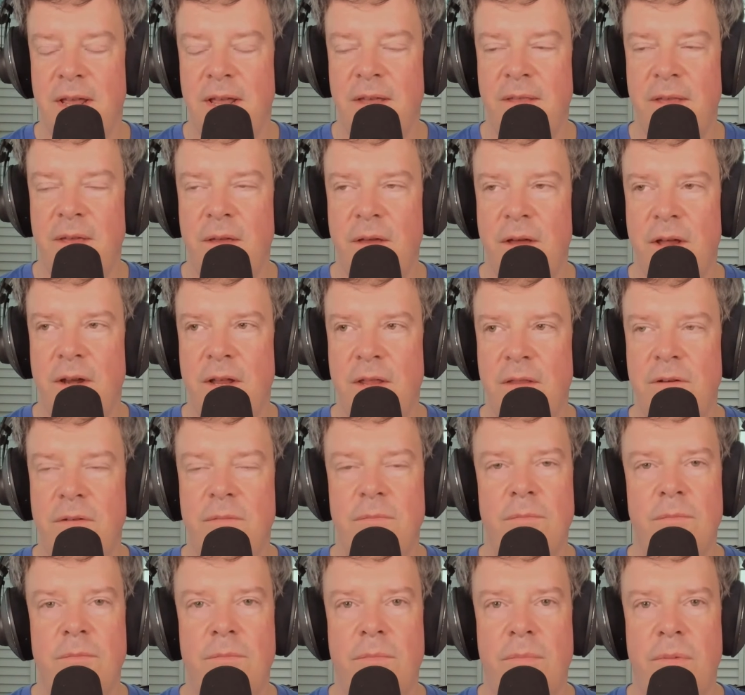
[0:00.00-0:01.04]
I think
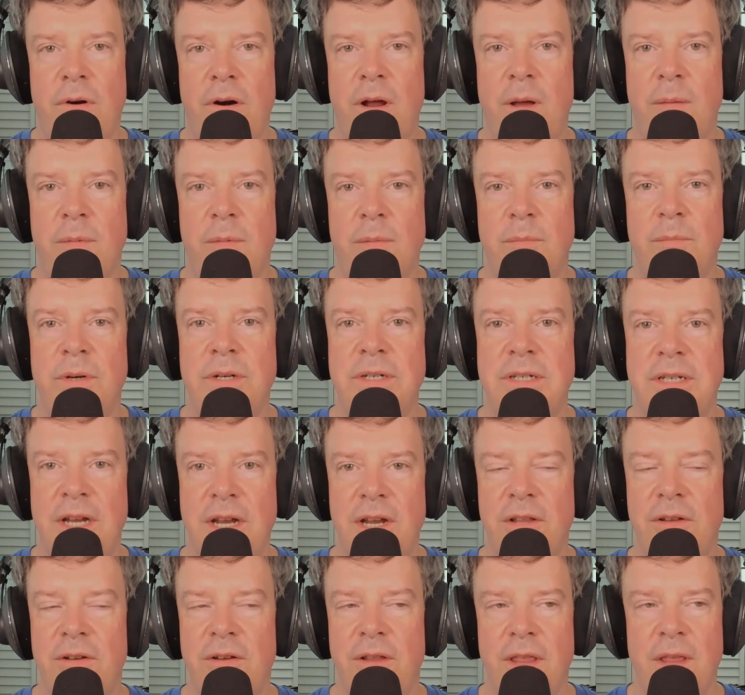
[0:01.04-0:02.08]
another problem,
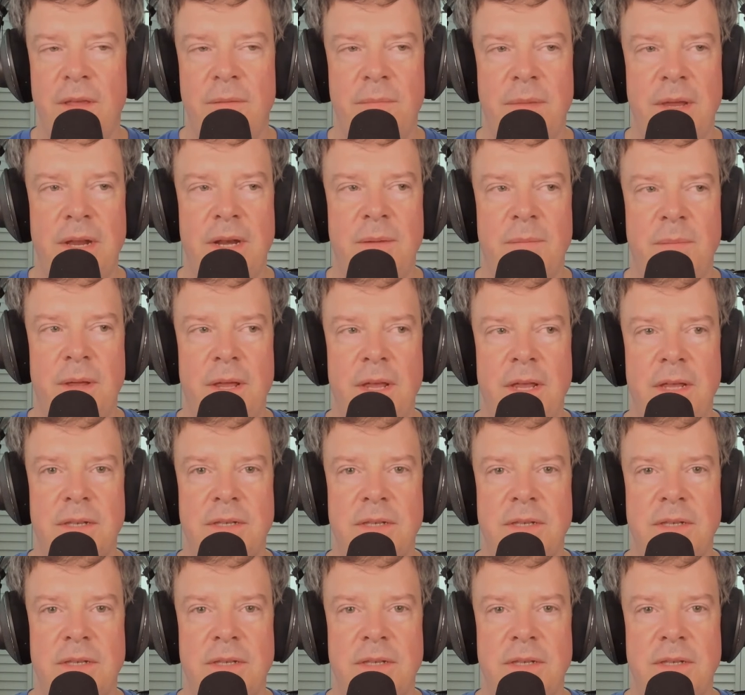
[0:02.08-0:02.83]
particularly in B2B,